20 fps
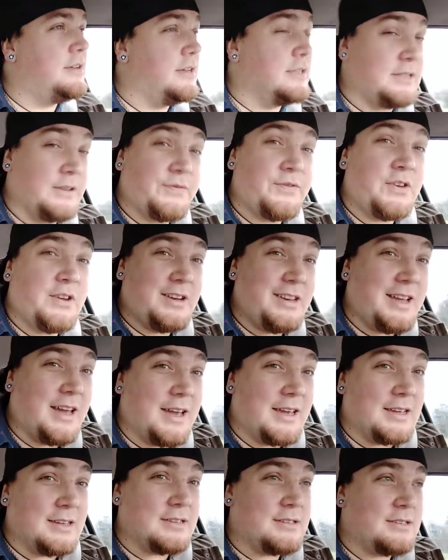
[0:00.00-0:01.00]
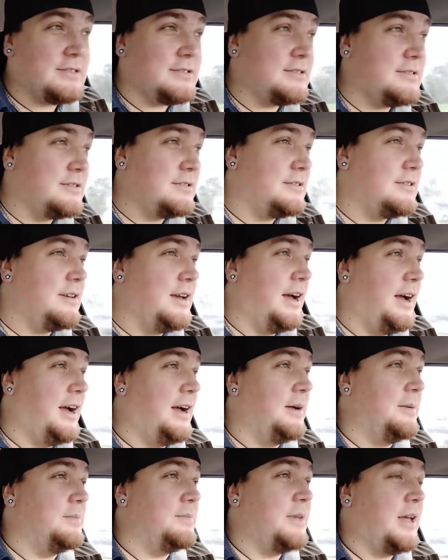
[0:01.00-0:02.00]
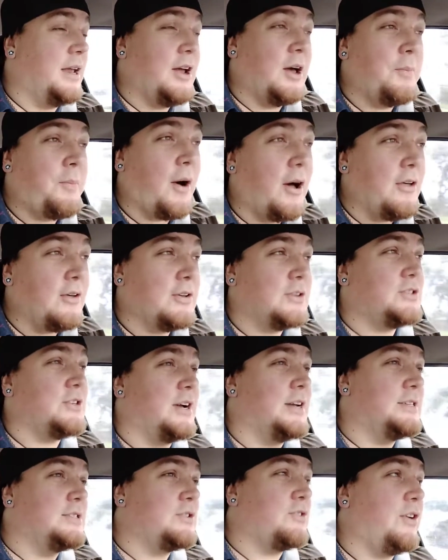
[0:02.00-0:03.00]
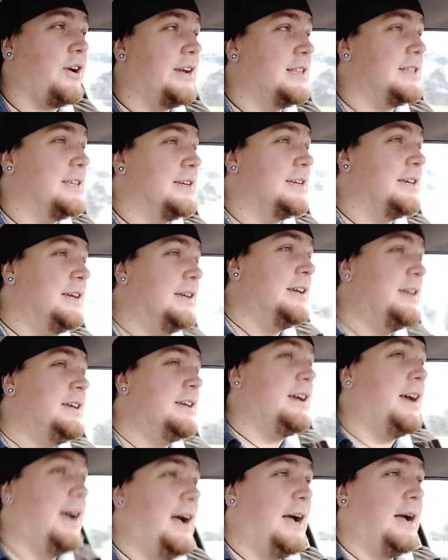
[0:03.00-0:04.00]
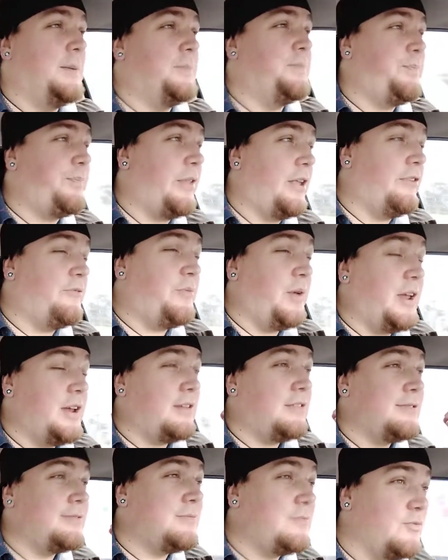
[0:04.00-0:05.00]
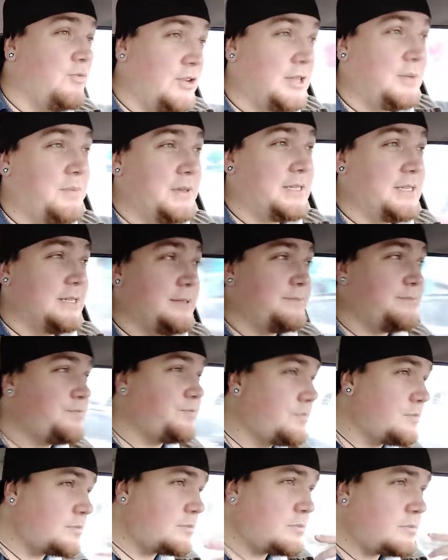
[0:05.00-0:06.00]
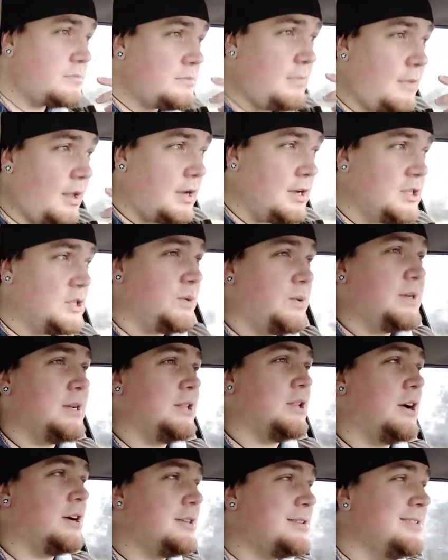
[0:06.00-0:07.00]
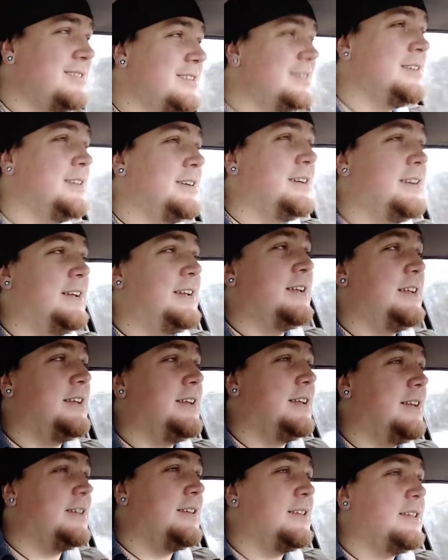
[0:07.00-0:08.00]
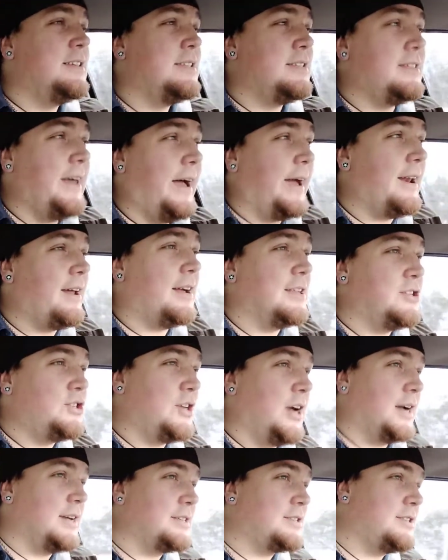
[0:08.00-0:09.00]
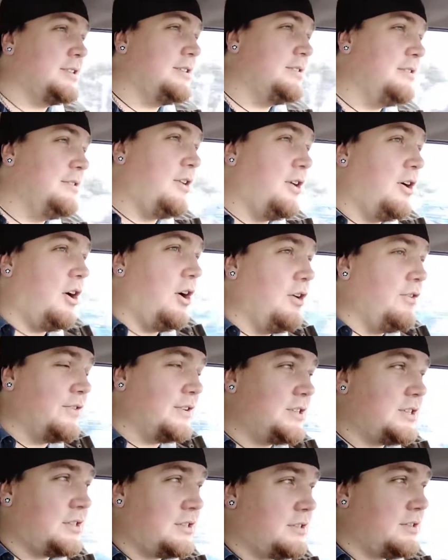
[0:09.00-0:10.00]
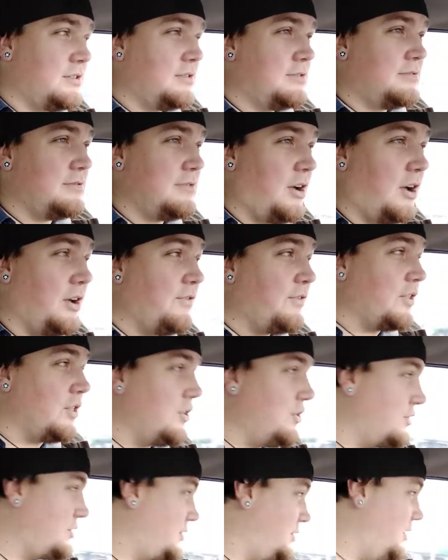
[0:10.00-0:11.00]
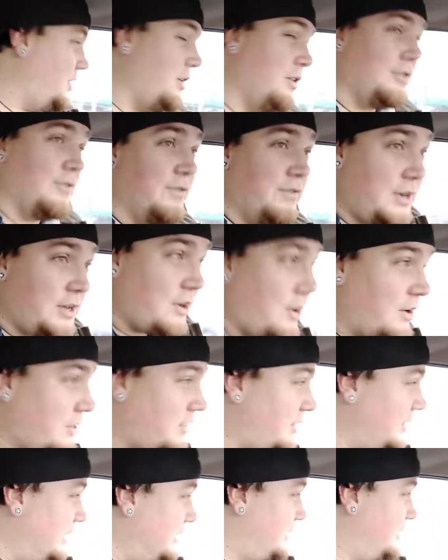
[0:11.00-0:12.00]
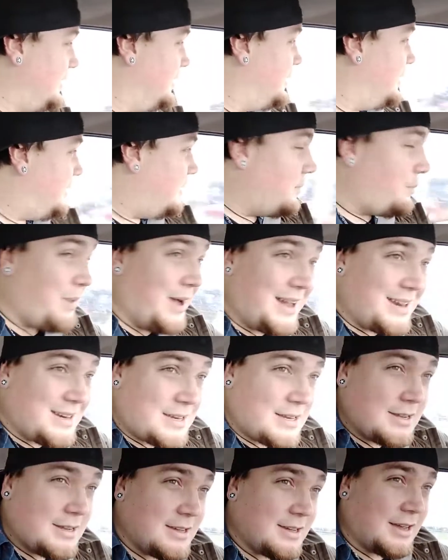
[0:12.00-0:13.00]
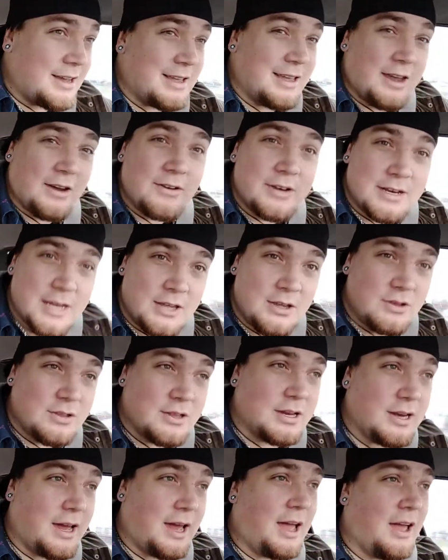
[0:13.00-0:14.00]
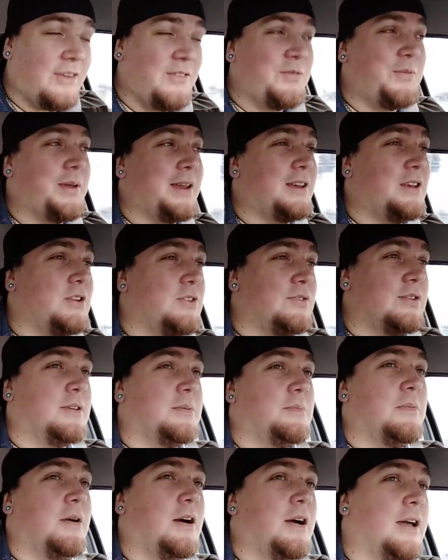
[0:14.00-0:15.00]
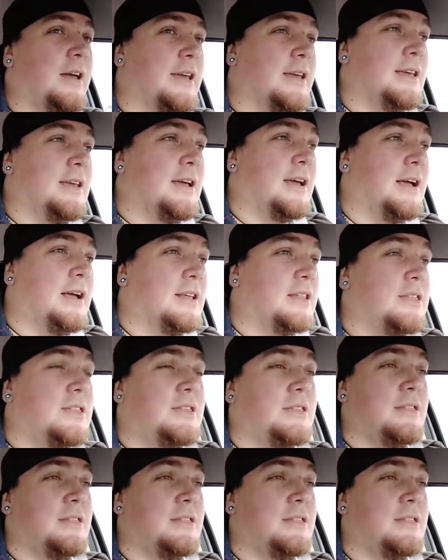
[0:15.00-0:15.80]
it's a few days, um, and I apologize greatly. Um, I've been really busy, doing a lot. That I just over, overlooked the whole video thing, but I can guarantee you that I have been doing my uh,